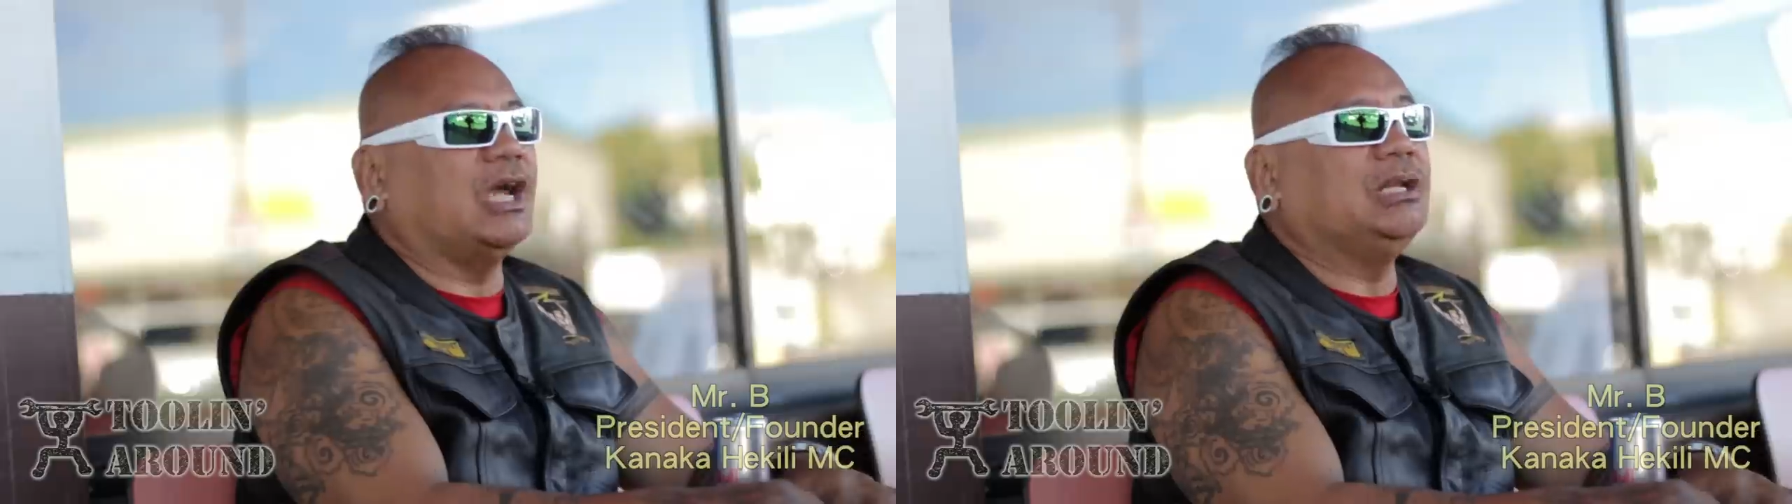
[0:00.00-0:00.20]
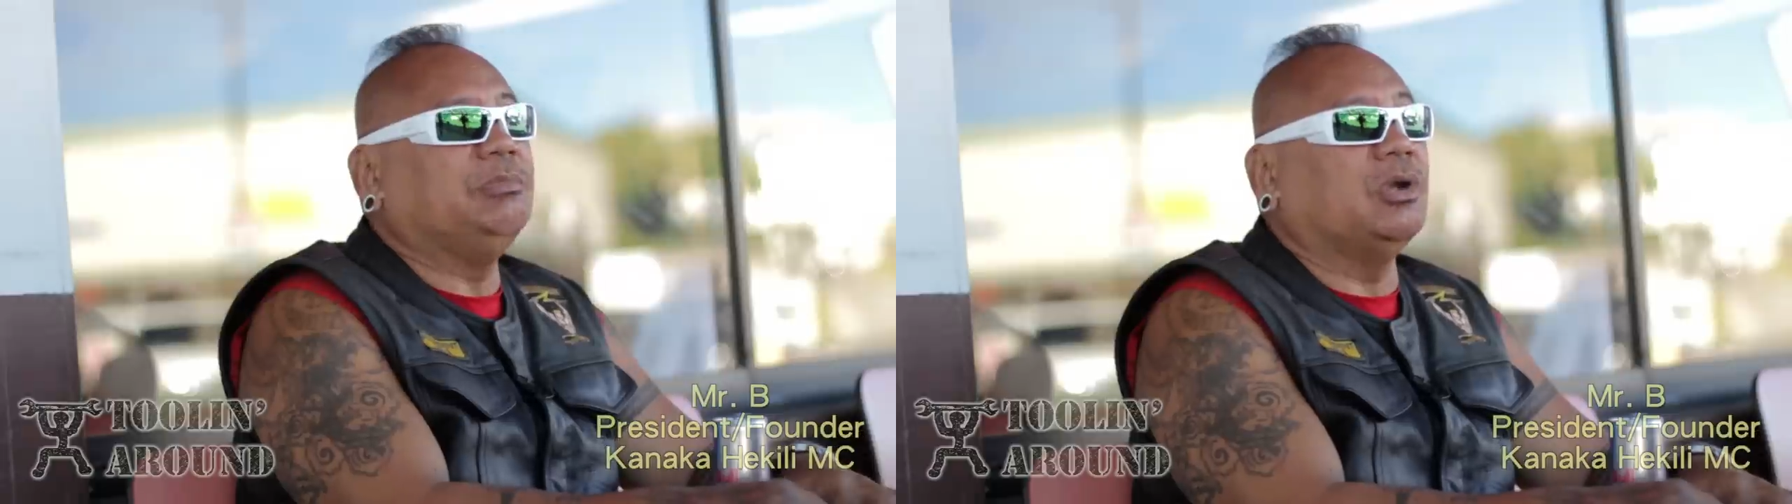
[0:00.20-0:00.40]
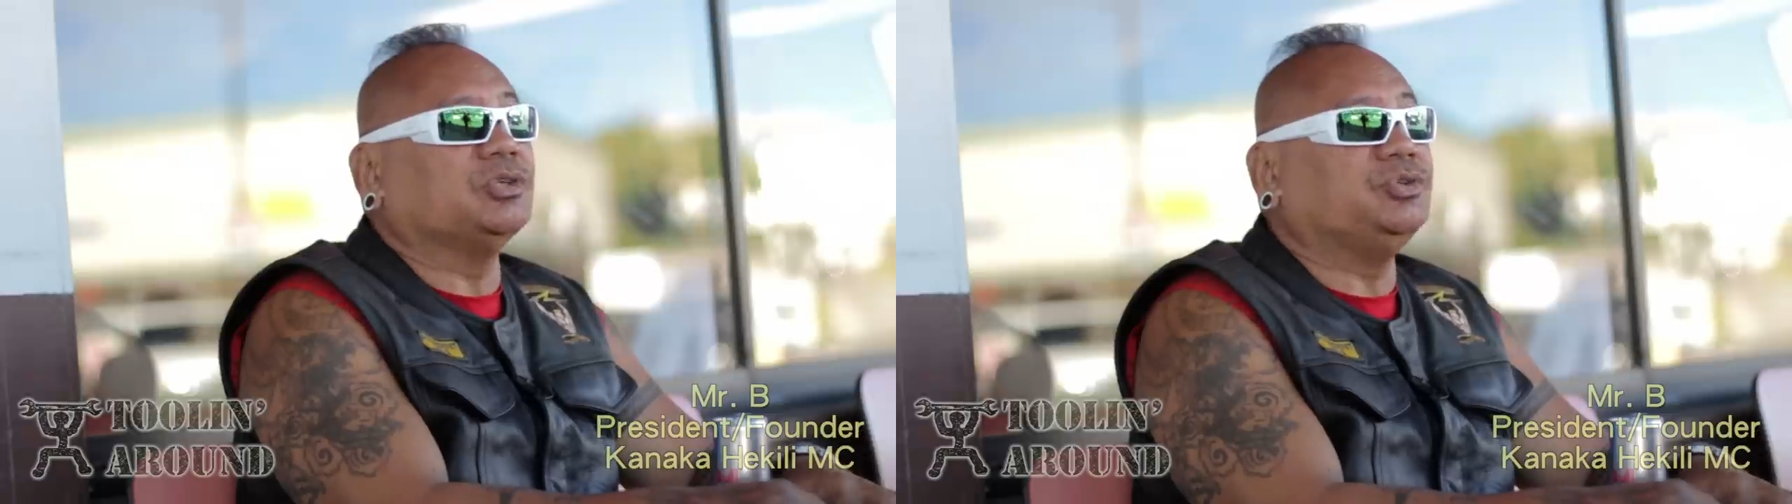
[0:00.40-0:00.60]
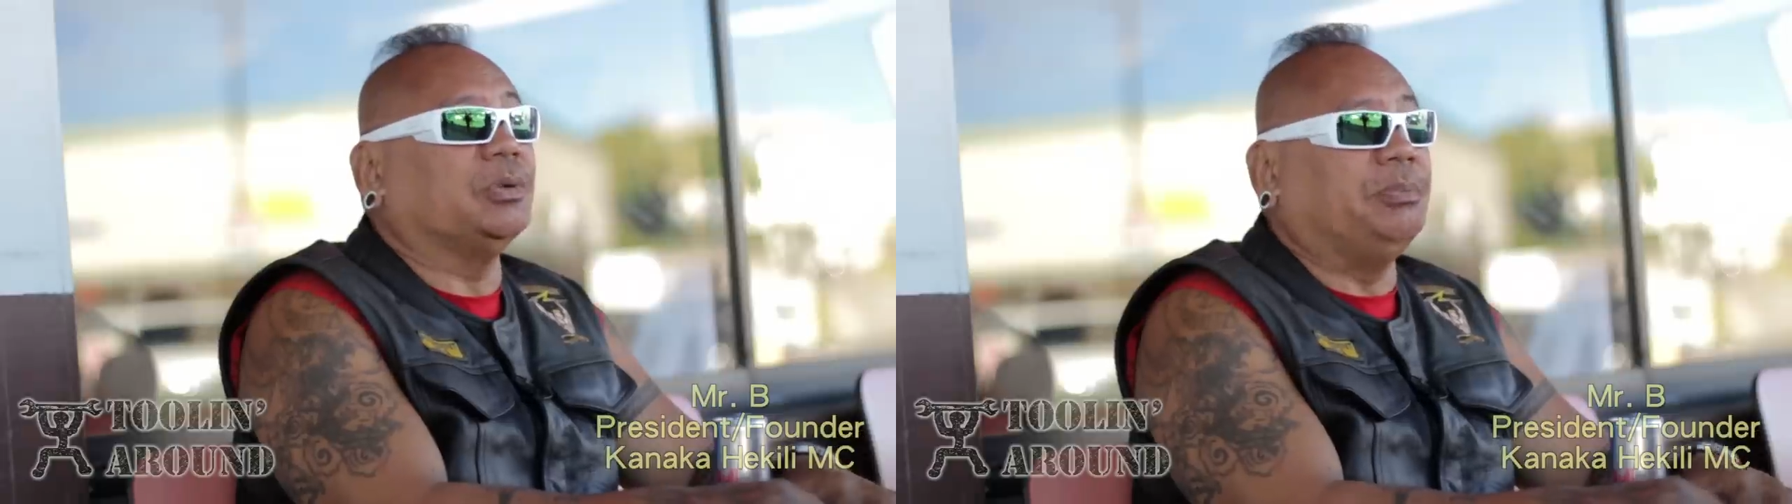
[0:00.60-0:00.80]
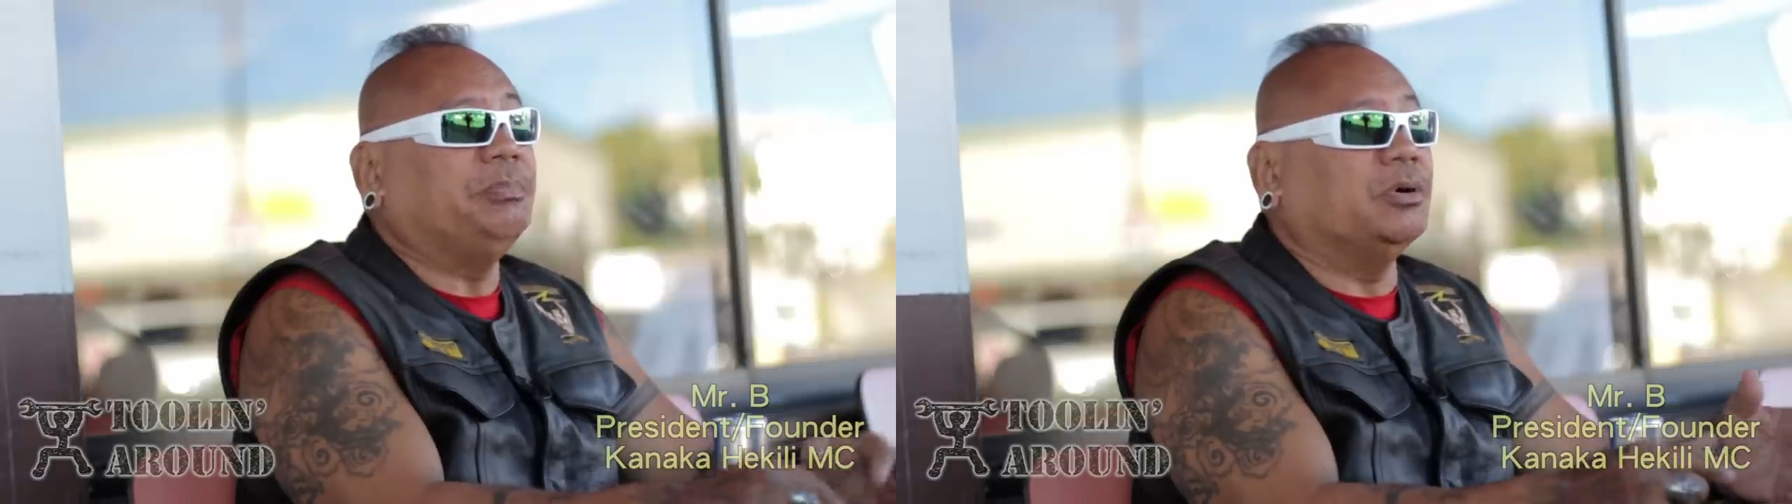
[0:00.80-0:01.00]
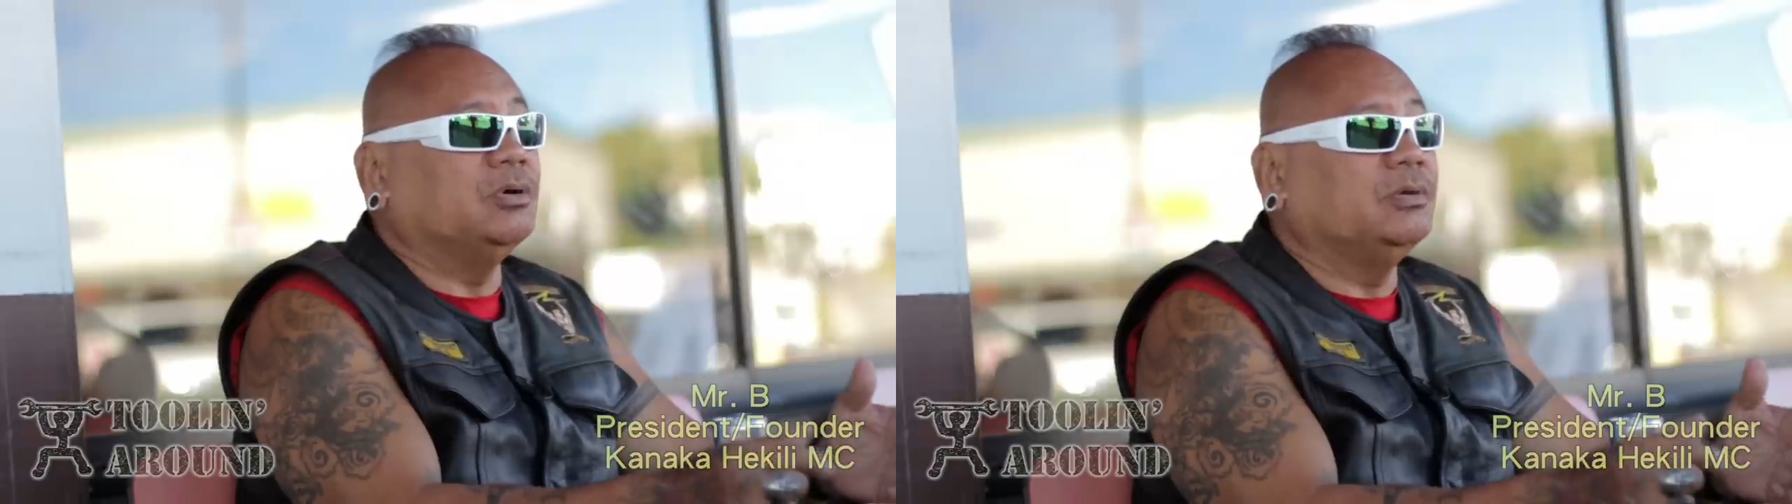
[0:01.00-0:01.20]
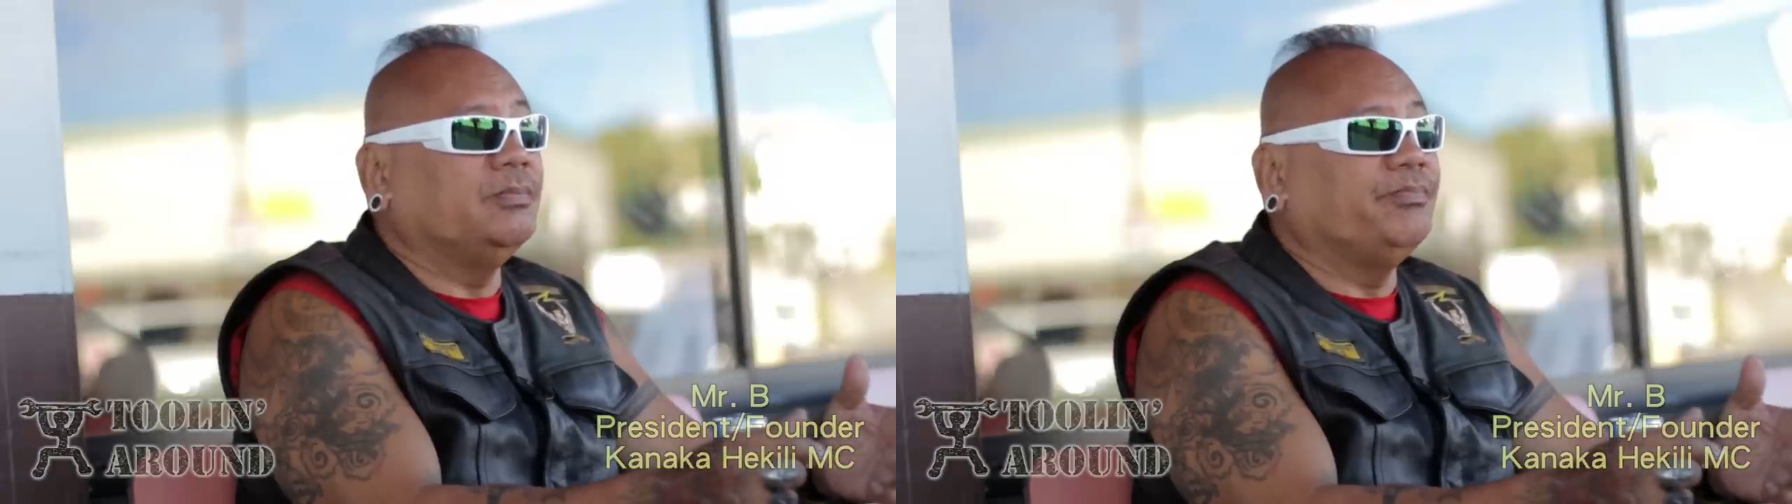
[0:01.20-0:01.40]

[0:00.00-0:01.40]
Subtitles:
island belongs to the people.